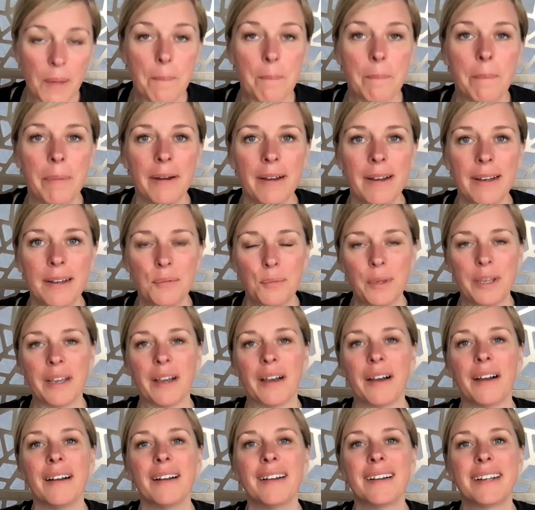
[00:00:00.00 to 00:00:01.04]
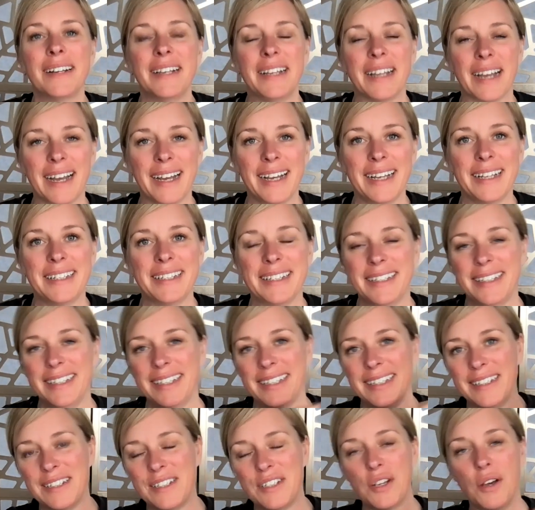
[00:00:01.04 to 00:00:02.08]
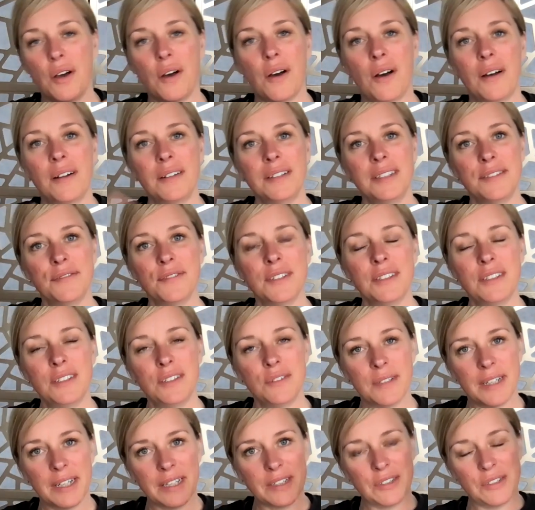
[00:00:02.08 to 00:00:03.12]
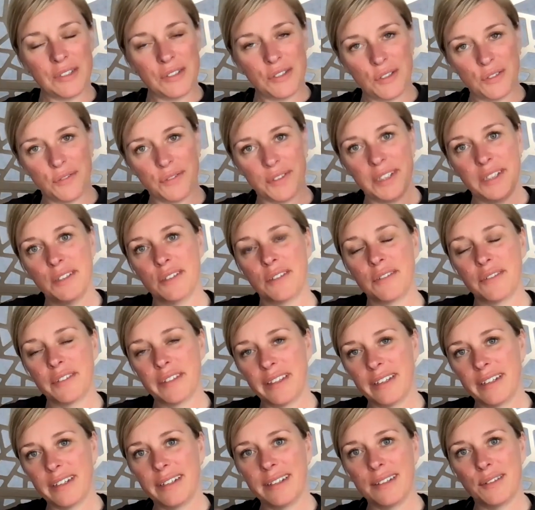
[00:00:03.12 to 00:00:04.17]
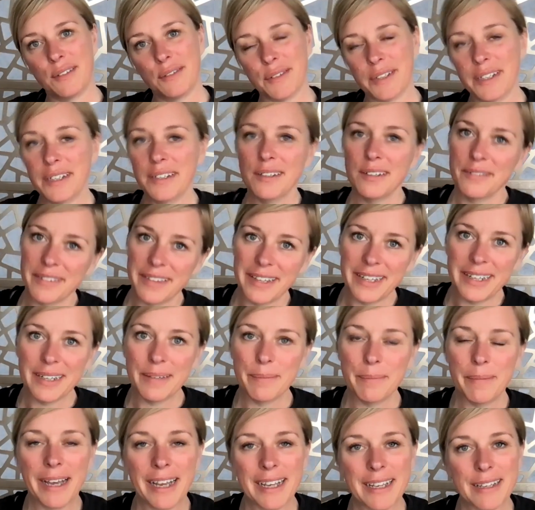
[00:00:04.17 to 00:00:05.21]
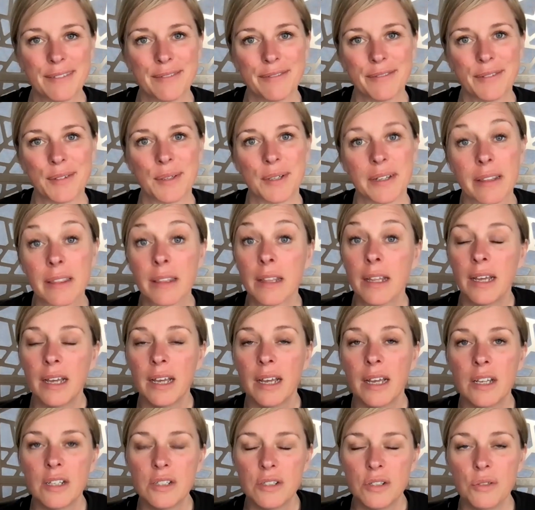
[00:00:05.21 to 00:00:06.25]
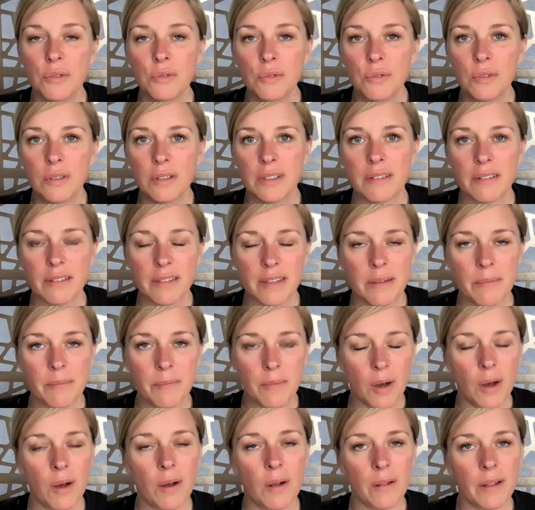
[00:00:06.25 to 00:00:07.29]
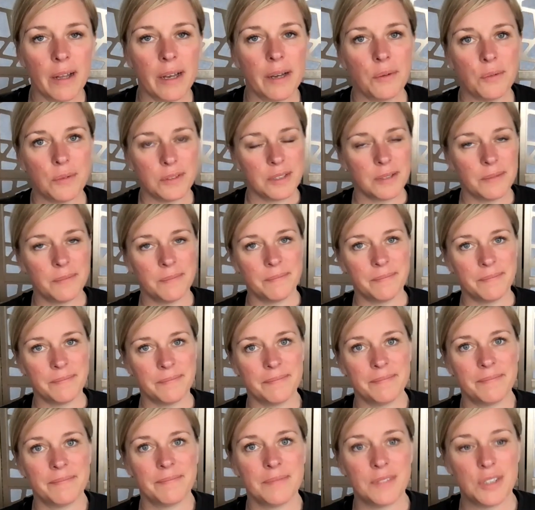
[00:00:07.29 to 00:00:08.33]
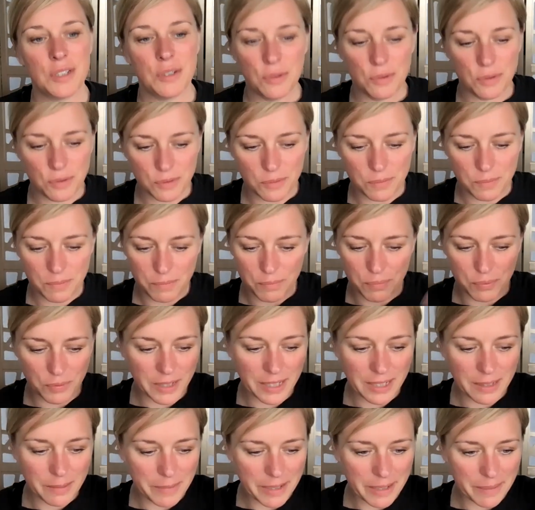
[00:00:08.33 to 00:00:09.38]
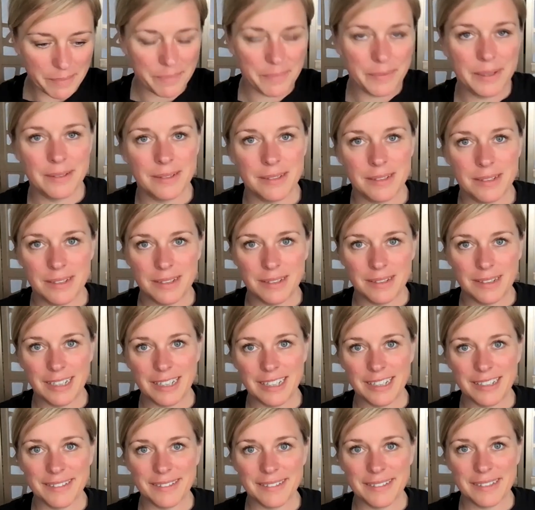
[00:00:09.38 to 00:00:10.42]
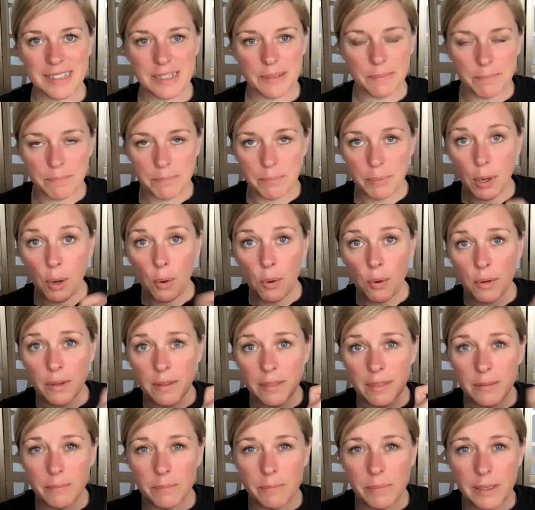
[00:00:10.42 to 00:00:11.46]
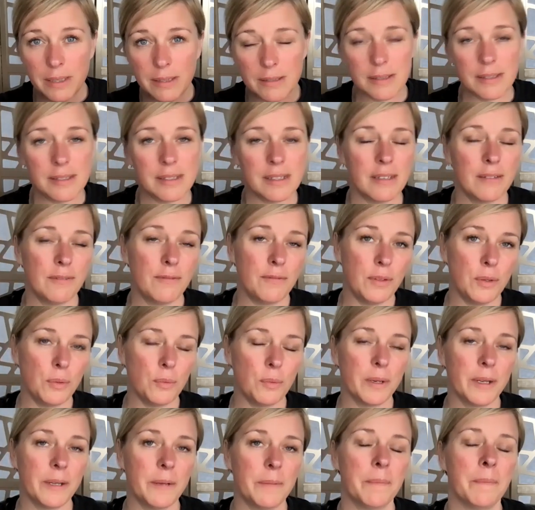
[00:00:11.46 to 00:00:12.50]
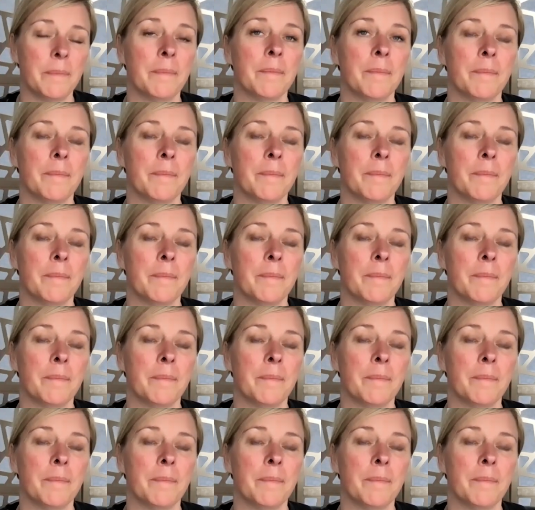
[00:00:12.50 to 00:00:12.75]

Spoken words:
but we are guided into all different directions, over here, over there, over here, over there, back and forth, to clear them all out, to bring them up, to poke the beast, if you will.